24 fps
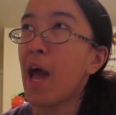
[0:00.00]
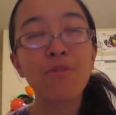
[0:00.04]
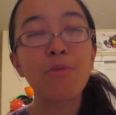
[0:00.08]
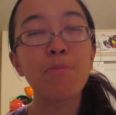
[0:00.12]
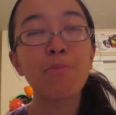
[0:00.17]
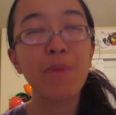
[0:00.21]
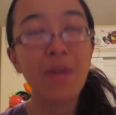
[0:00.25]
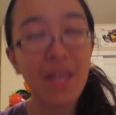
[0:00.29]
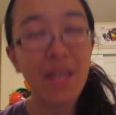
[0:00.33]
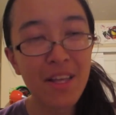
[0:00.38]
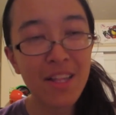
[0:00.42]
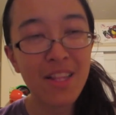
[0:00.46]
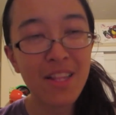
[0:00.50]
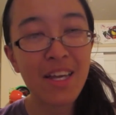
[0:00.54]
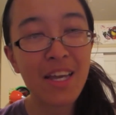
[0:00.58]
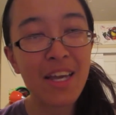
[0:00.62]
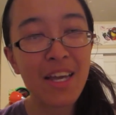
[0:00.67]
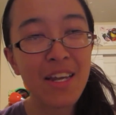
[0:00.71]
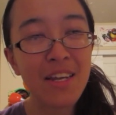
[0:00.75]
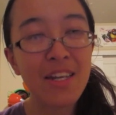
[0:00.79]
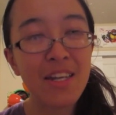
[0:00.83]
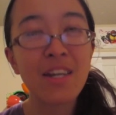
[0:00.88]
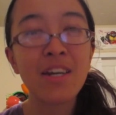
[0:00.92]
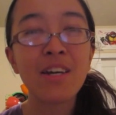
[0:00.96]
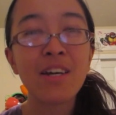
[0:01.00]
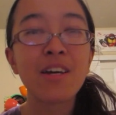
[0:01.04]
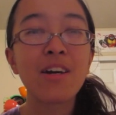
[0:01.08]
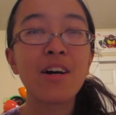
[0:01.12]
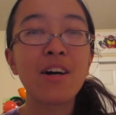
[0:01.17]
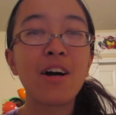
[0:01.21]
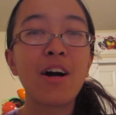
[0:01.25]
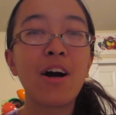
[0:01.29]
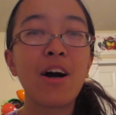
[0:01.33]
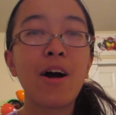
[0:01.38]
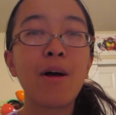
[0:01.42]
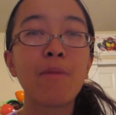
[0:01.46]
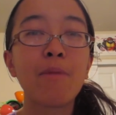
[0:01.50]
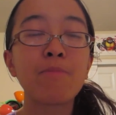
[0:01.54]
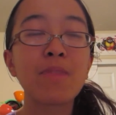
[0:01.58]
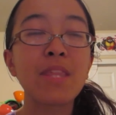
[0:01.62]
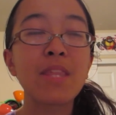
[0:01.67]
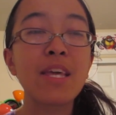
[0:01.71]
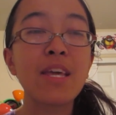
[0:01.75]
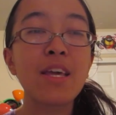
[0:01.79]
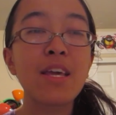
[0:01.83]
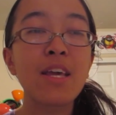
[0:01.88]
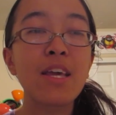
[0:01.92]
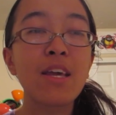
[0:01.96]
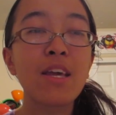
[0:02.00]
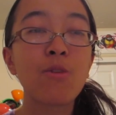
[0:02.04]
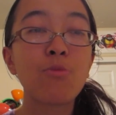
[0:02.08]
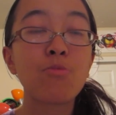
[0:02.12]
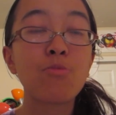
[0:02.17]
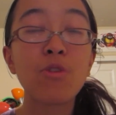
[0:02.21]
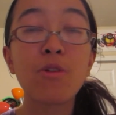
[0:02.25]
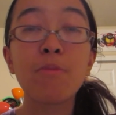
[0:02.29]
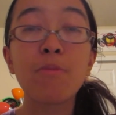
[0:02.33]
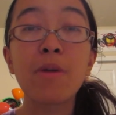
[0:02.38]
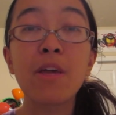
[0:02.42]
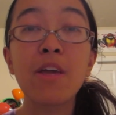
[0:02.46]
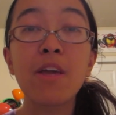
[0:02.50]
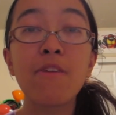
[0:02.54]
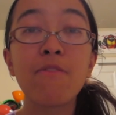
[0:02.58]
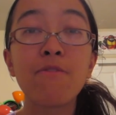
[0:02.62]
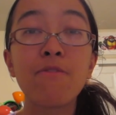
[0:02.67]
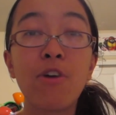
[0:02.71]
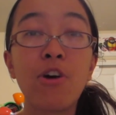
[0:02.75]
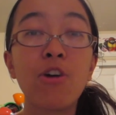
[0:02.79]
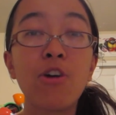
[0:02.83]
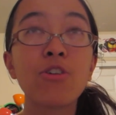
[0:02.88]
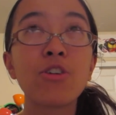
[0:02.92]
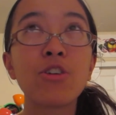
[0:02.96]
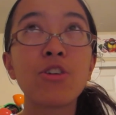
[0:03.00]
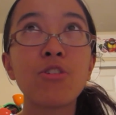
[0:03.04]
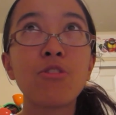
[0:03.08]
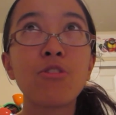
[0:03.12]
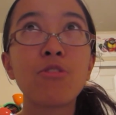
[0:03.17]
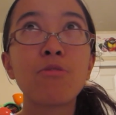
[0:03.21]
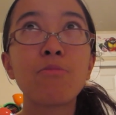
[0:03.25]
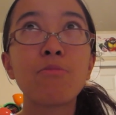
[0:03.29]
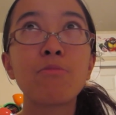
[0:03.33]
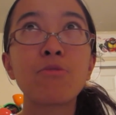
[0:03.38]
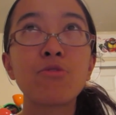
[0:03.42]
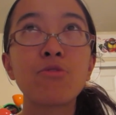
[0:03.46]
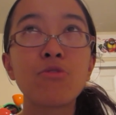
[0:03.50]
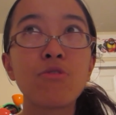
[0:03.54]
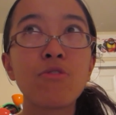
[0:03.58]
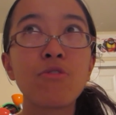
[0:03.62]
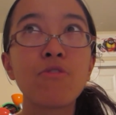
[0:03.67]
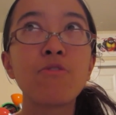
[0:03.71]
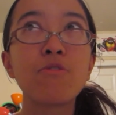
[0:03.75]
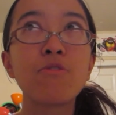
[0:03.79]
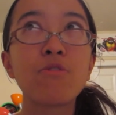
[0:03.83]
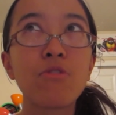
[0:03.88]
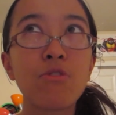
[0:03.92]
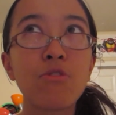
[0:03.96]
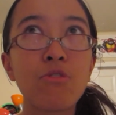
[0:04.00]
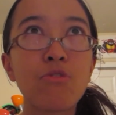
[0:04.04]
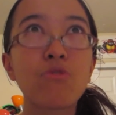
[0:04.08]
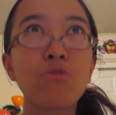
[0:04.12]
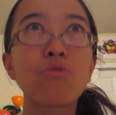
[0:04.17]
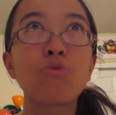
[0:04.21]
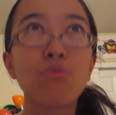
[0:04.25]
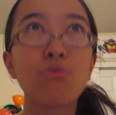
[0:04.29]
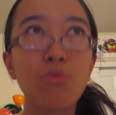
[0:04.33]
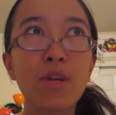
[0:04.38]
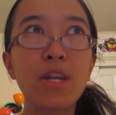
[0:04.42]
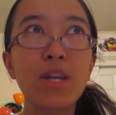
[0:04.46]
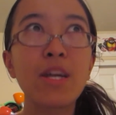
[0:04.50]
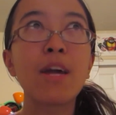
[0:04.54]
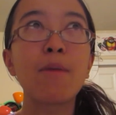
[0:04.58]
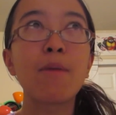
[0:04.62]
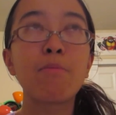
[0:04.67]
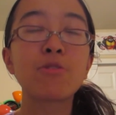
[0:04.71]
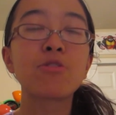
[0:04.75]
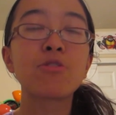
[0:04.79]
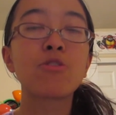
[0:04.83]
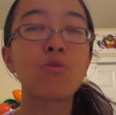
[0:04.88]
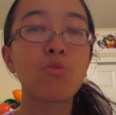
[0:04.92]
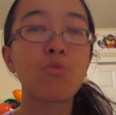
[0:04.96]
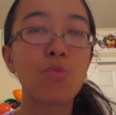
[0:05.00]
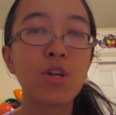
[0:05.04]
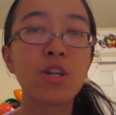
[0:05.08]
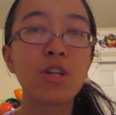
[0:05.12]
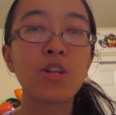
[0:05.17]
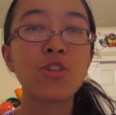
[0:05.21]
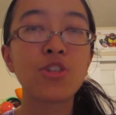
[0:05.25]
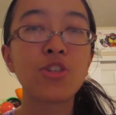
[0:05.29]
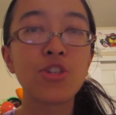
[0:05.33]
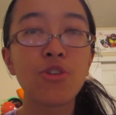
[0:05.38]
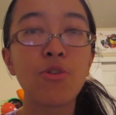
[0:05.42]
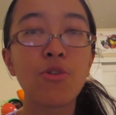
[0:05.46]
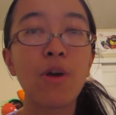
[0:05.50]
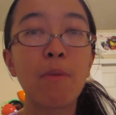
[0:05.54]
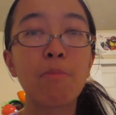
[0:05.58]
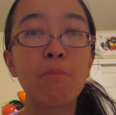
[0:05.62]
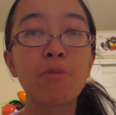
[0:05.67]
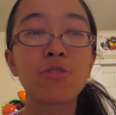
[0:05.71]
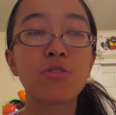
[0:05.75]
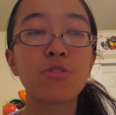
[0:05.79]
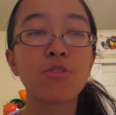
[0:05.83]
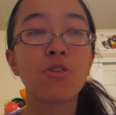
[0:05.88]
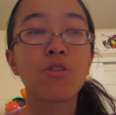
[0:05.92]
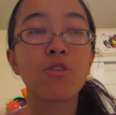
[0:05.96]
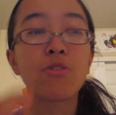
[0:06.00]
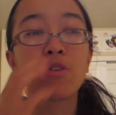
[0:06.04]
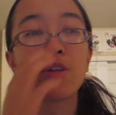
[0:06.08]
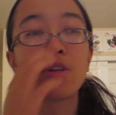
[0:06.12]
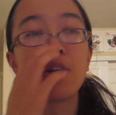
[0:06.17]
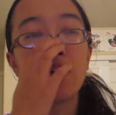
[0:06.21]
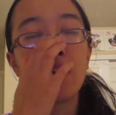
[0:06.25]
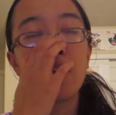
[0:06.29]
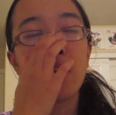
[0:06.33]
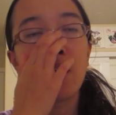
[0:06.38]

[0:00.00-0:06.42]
appealing. The RWBY Volume 3, Episode 1 and 2 episode,